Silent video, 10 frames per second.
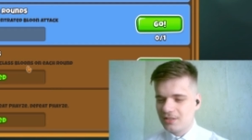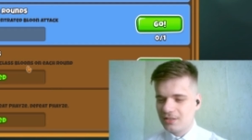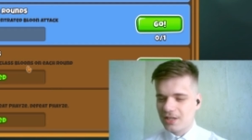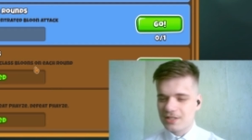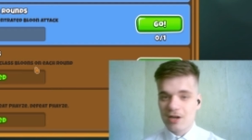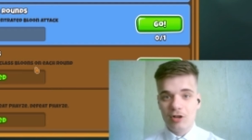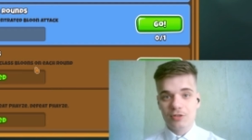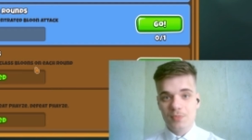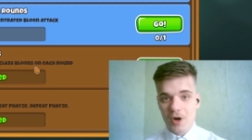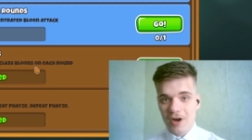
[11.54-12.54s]
that's called
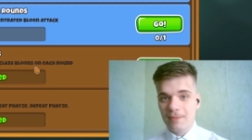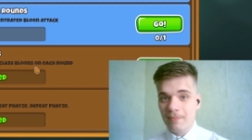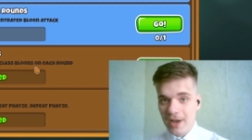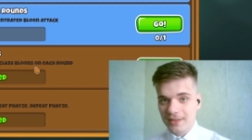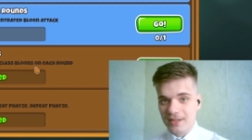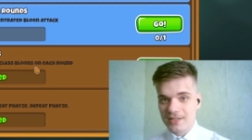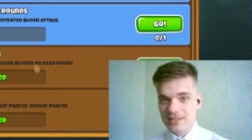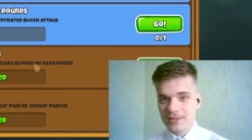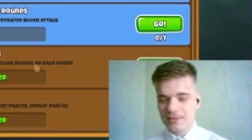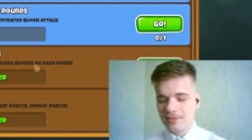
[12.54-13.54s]
Moab
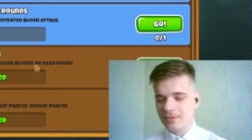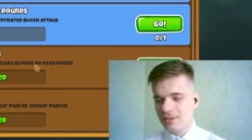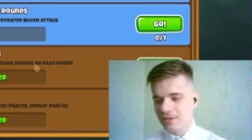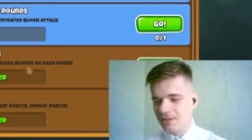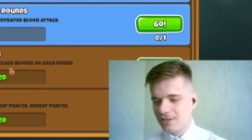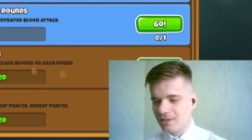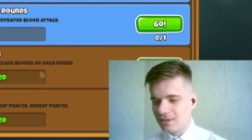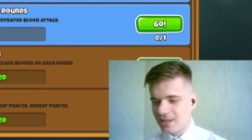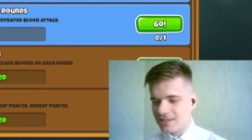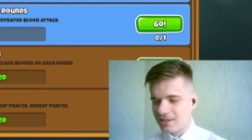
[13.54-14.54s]
Madness.
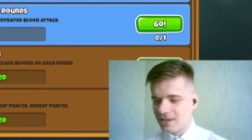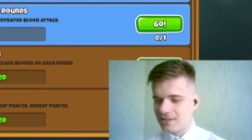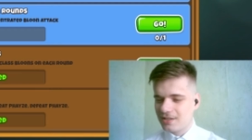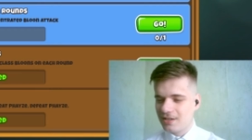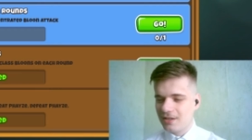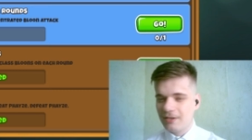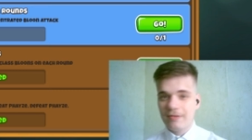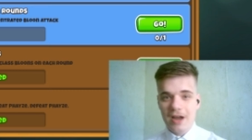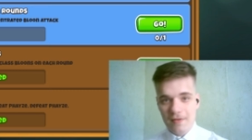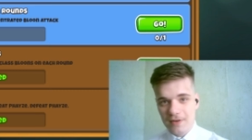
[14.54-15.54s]
That's right.
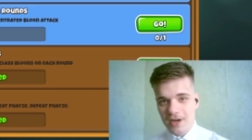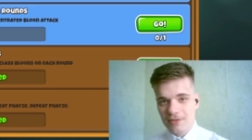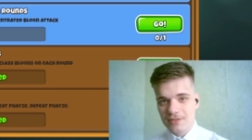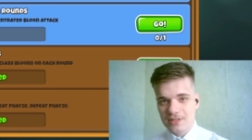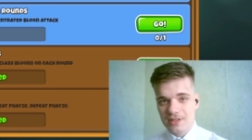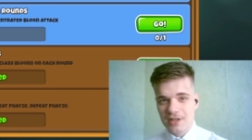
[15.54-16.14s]
5 rounds,